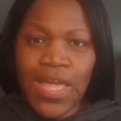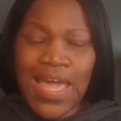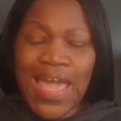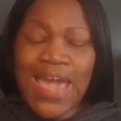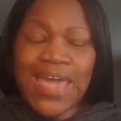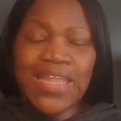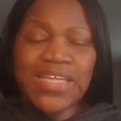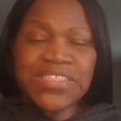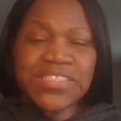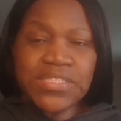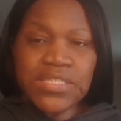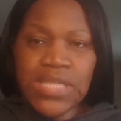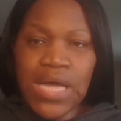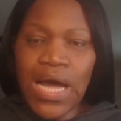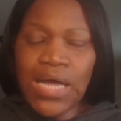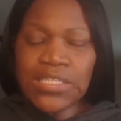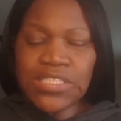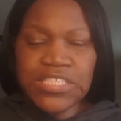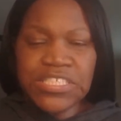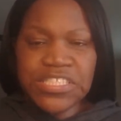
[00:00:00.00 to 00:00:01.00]
And it's
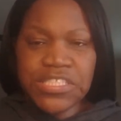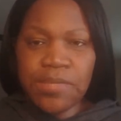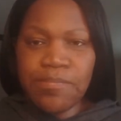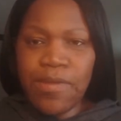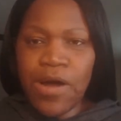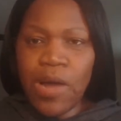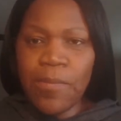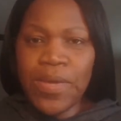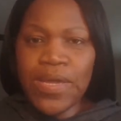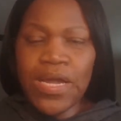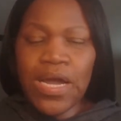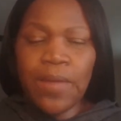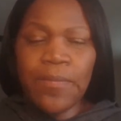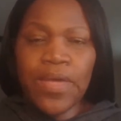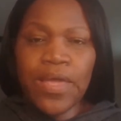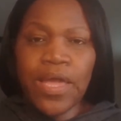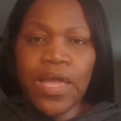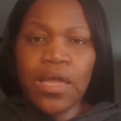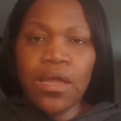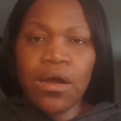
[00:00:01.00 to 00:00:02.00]
not just about
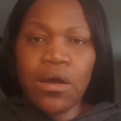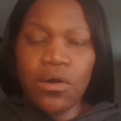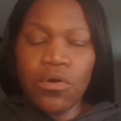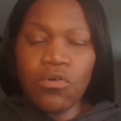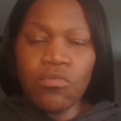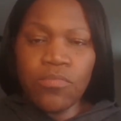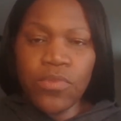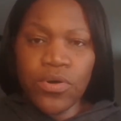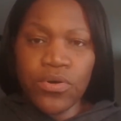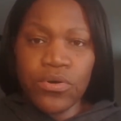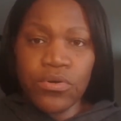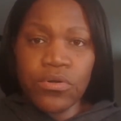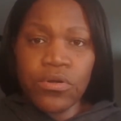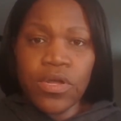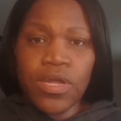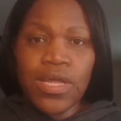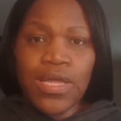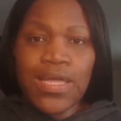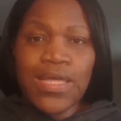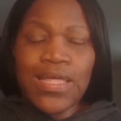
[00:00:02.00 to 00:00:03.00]
becoming a homeowner,
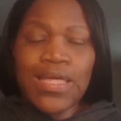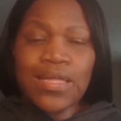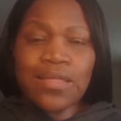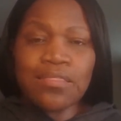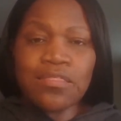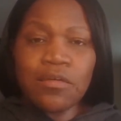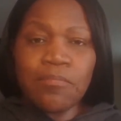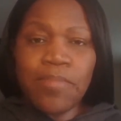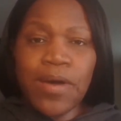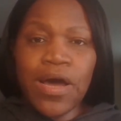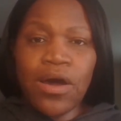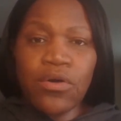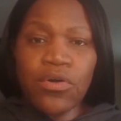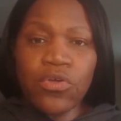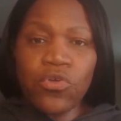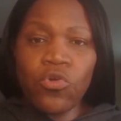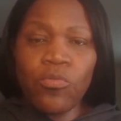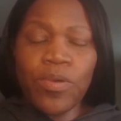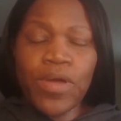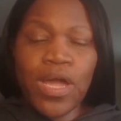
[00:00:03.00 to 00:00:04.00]
it's
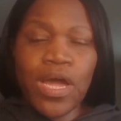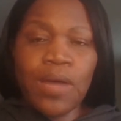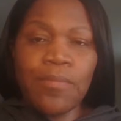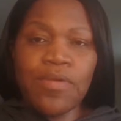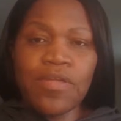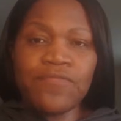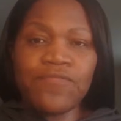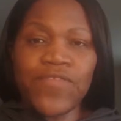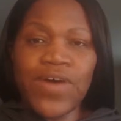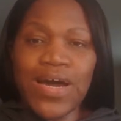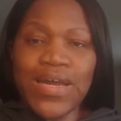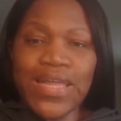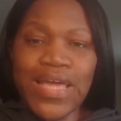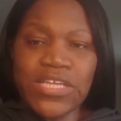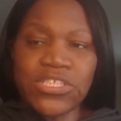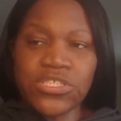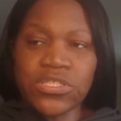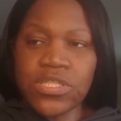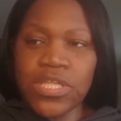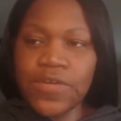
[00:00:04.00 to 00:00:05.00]
about you becoming
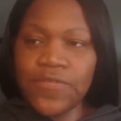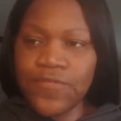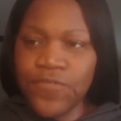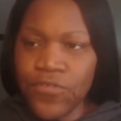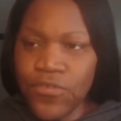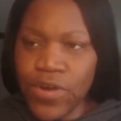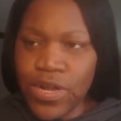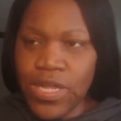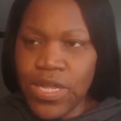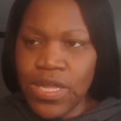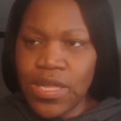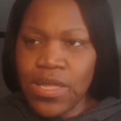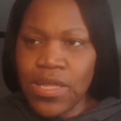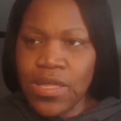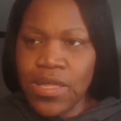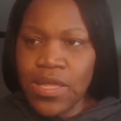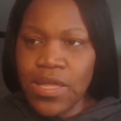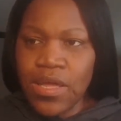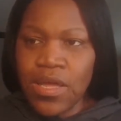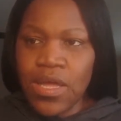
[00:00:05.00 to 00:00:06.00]
financially free.
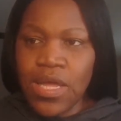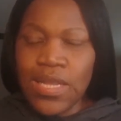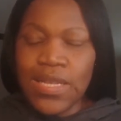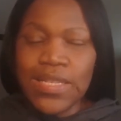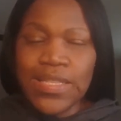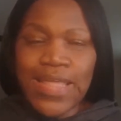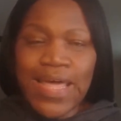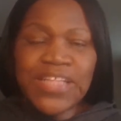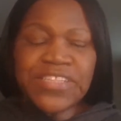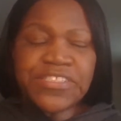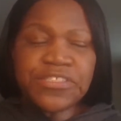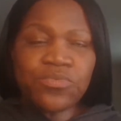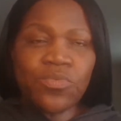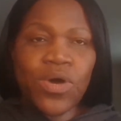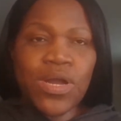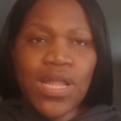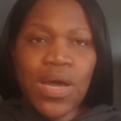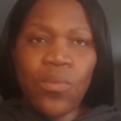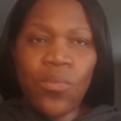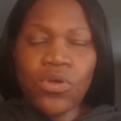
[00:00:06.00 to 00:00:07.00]
This is
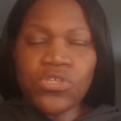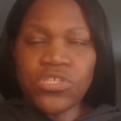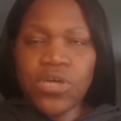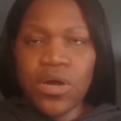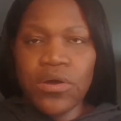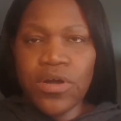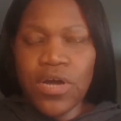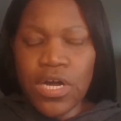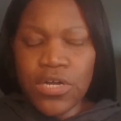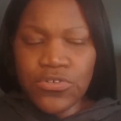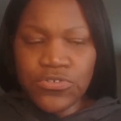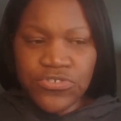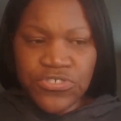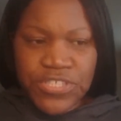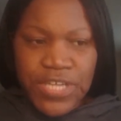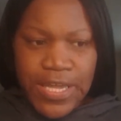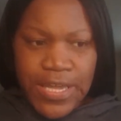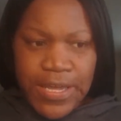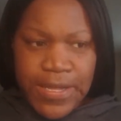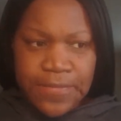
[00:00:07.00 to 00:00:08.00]
what I want y'all to
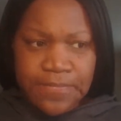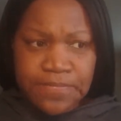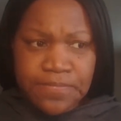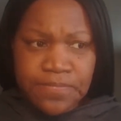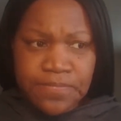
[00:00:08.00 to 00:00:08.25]
understand.